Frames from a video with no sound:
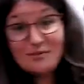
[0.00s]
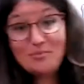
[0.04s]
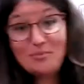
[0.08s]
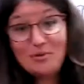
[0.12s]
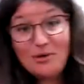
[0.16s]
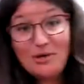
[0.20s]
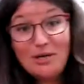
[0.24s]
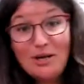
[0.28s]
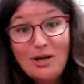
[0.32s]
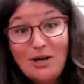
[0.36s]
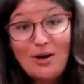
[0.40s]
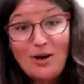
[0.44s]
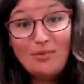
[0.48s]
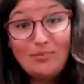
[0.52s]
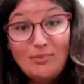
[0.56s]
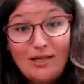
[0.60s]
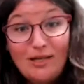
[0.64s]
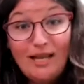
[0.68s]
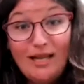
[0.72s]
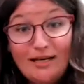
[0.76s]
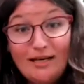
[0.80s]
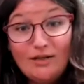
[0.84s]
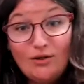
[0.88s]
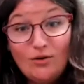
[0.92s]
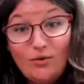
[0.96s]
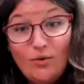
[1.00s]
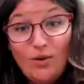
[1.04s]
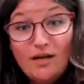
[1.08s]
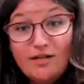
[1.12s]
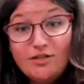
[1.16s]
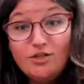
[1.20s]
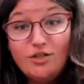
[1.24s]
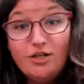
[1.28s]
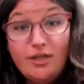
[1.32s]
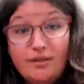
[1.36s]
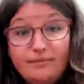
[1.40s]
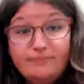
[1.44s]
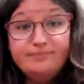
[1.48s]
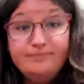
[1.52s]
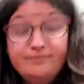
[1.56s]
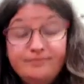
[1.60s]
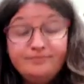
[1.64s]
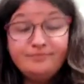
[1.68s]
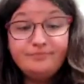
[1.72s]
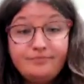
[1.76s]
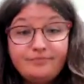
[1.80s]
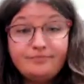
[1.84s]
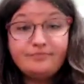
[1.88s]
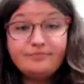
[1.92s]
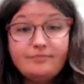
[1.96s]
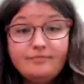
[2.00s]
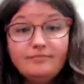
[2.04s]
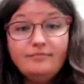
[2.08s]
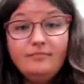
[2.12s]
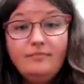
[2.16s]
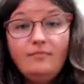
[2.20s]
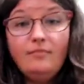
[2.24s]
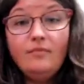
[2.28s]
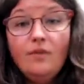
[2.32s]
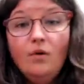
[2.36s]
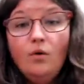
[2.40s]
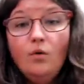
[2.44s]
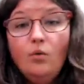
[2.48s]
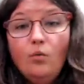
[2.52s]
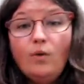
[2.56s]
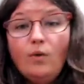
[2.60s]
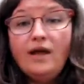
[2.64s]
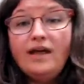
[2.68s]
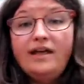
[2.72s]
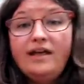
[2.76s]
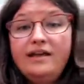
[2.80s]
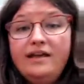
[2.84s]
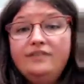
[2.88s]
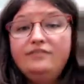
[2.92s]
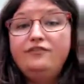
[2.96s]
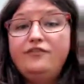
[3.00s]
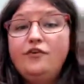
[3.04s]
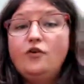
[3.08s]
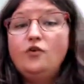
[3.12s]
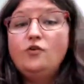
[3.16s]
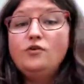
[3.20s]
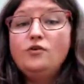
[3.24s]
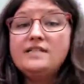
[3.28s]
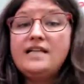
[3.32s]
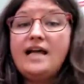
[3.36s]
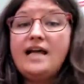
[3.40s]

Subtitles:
a pretty complicated question. When folks